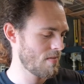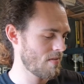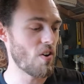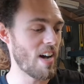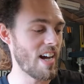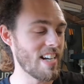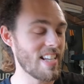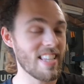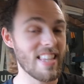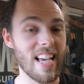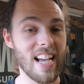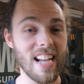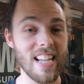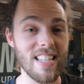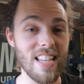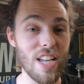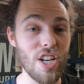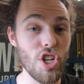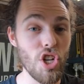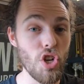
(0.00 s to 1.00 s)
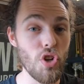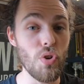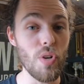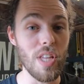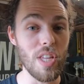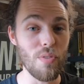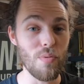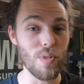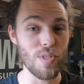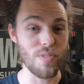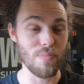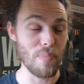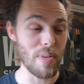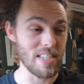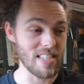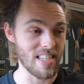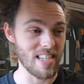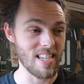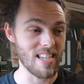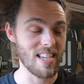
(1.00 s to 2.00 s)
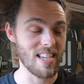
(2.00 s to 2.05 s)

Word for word: I did that because I knew he was busy.